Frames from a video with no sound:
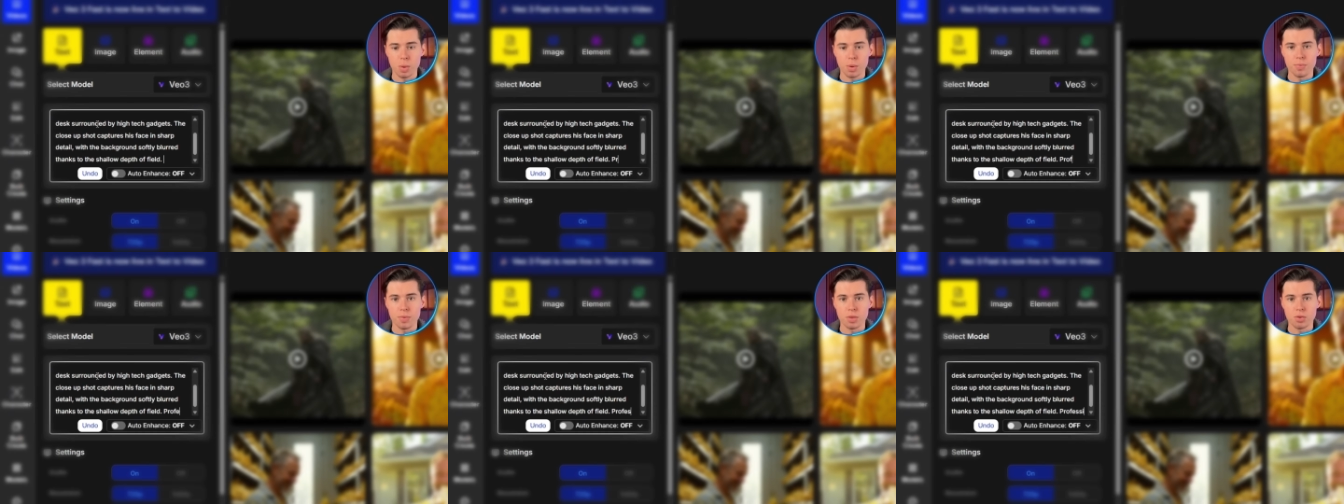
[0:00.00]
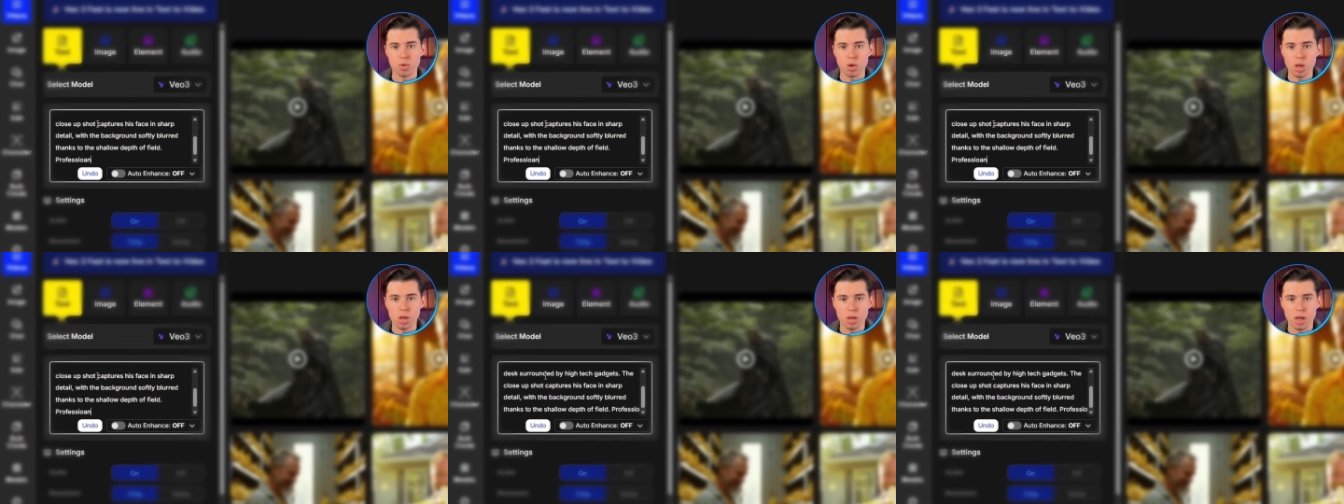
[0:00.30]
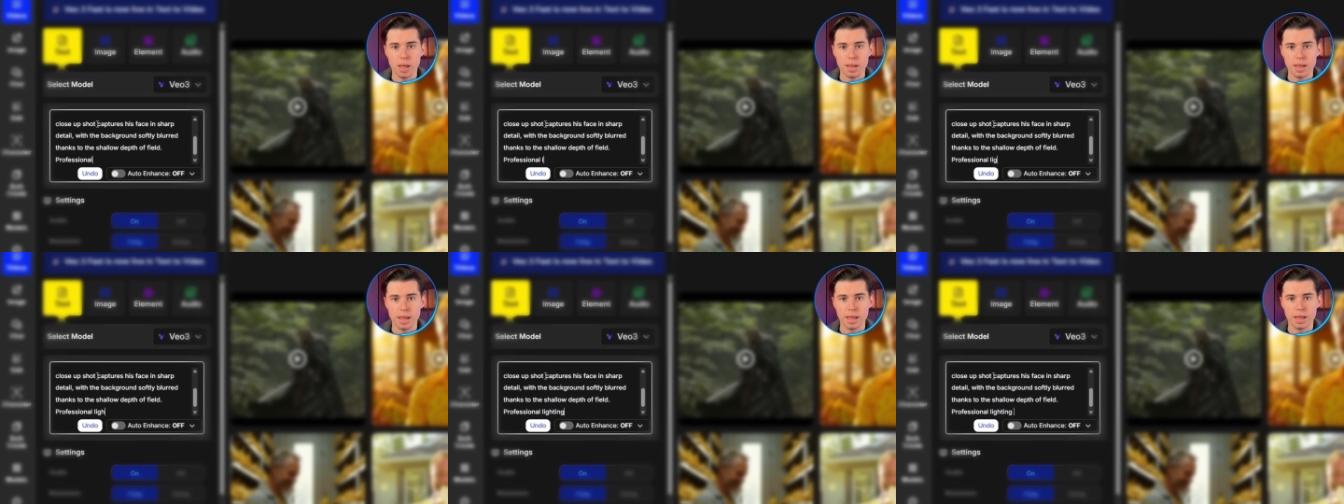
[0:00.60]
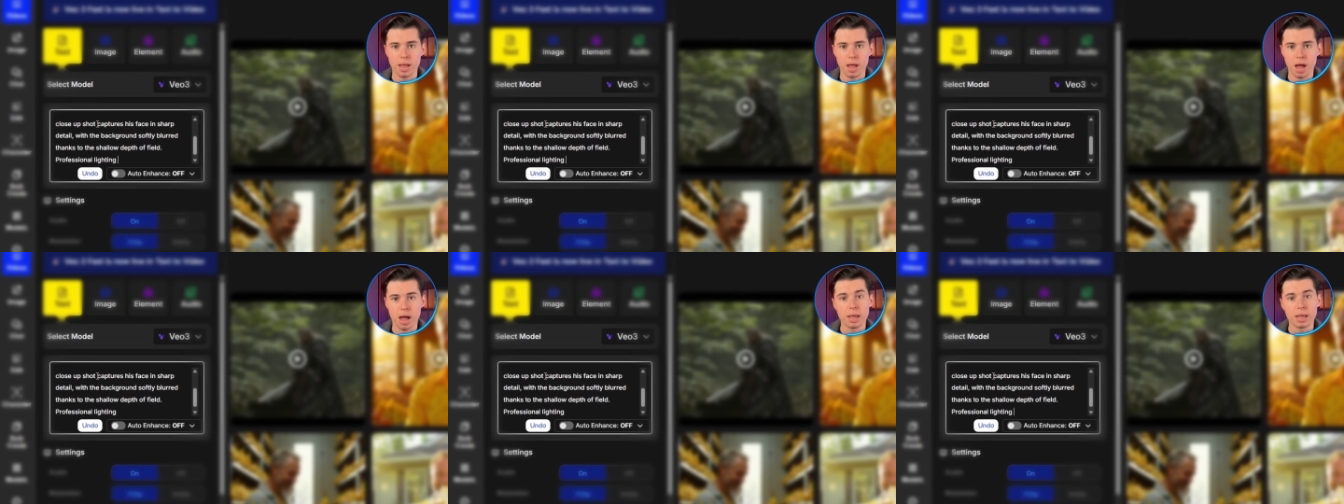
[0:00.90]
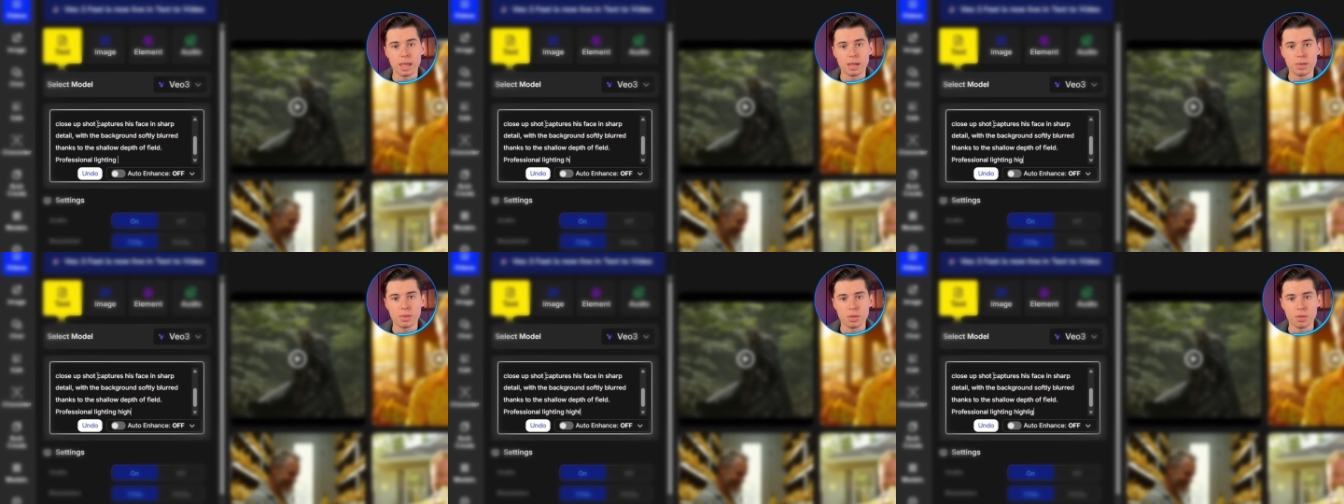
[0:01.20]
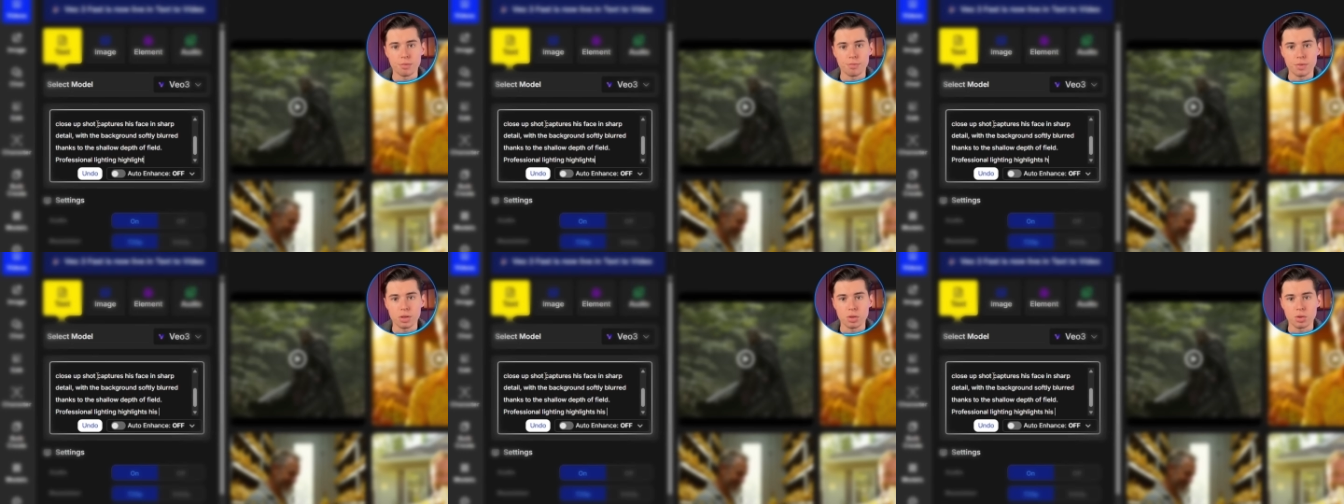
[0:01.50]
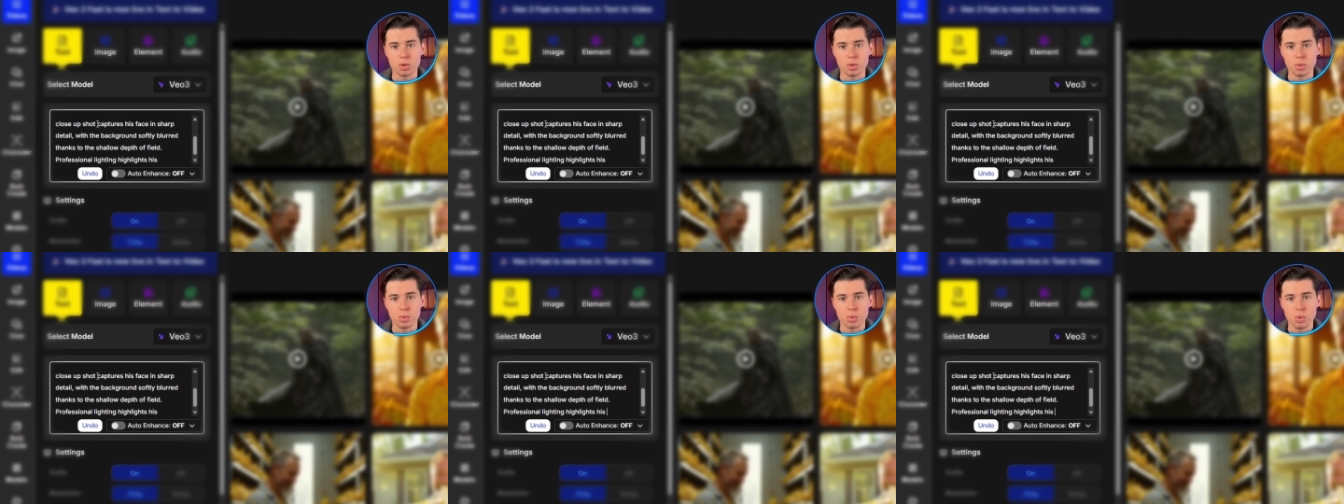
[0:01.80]
Professional lighting highlights his
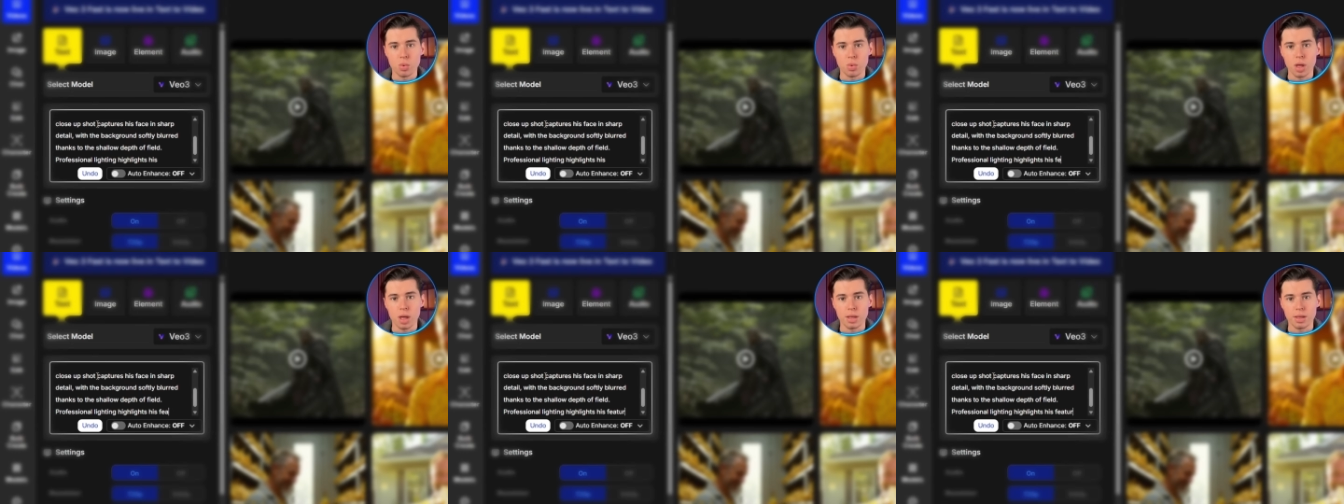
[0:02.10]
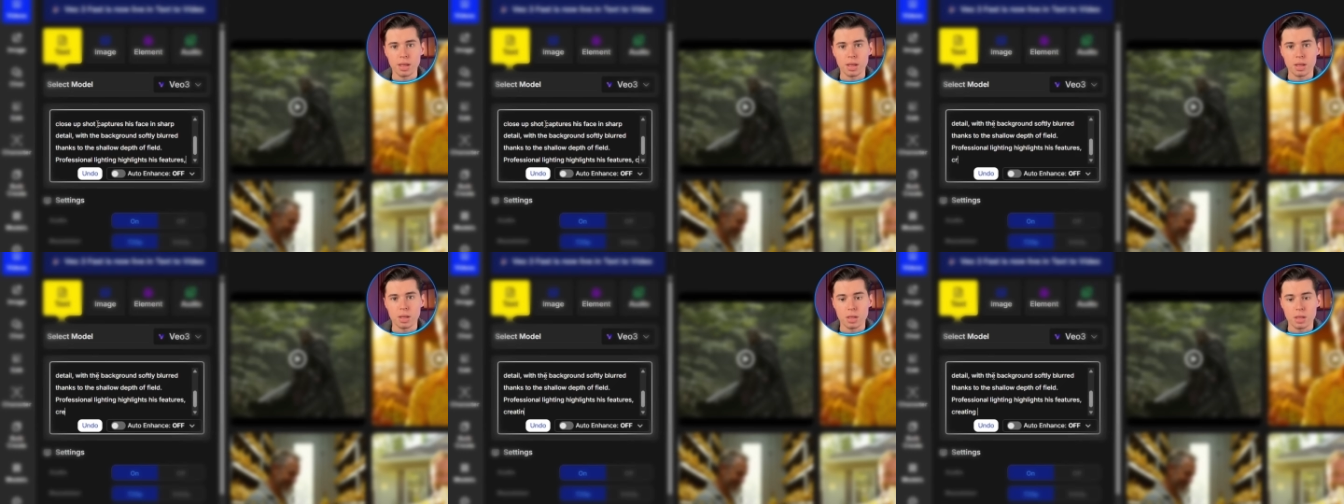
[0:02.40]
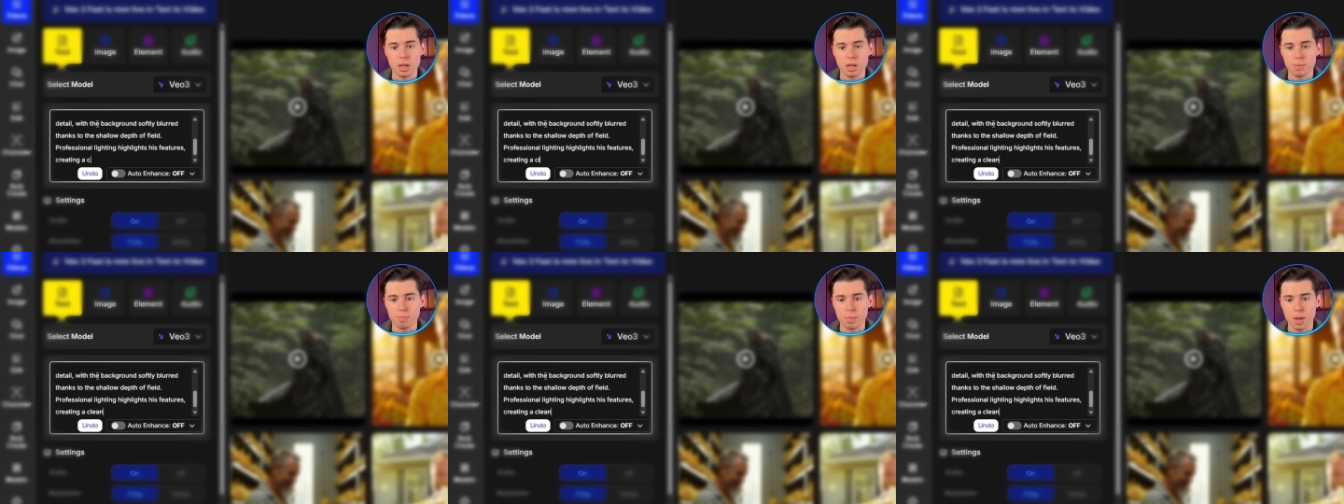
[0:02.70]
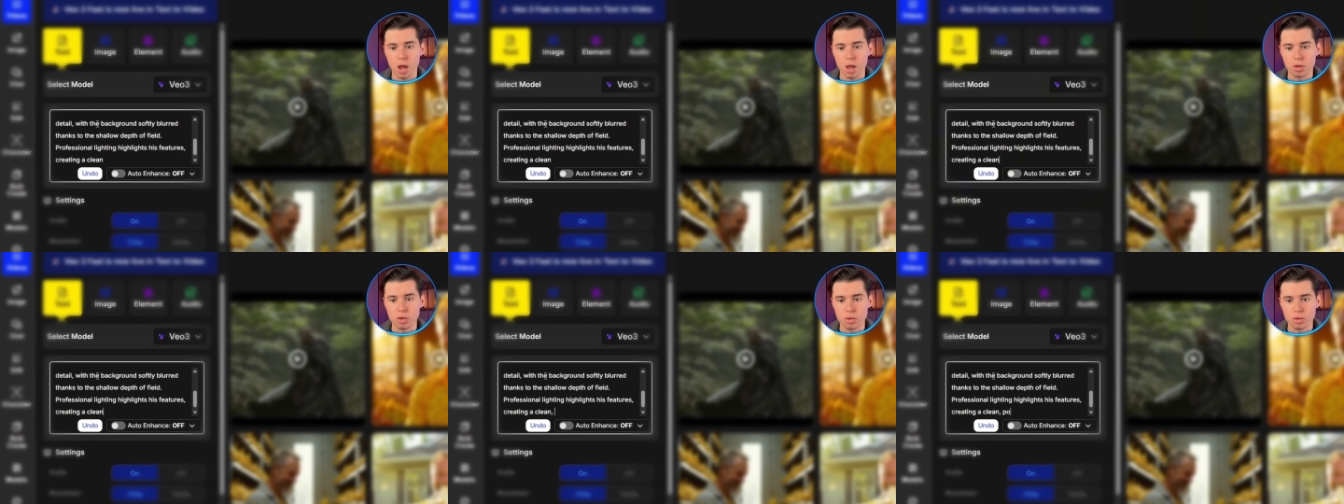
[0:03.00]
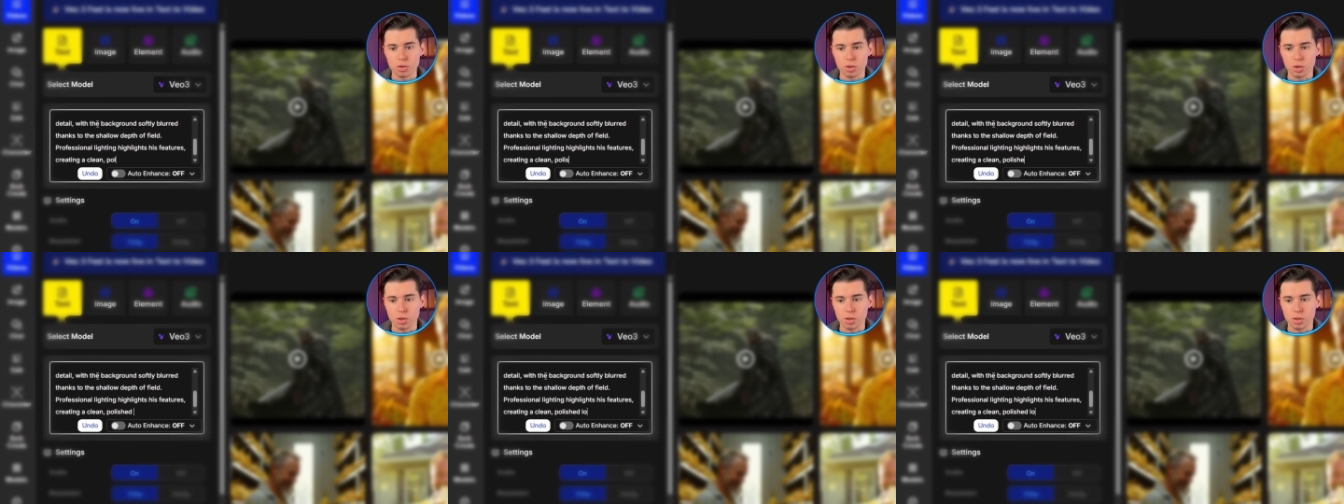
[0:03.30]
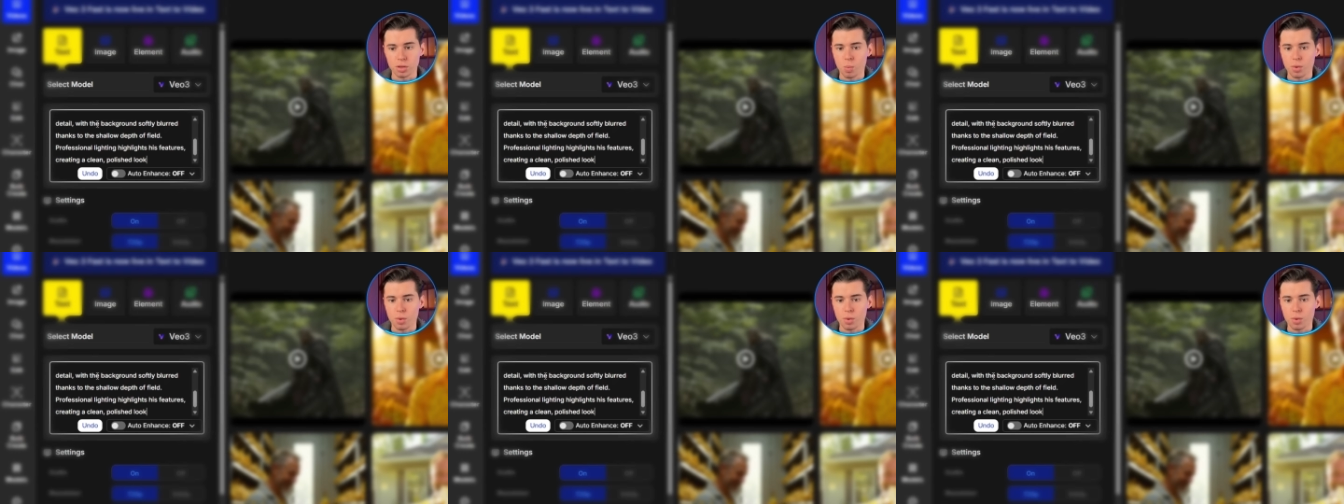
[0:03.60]
features, creating a clean, polished look.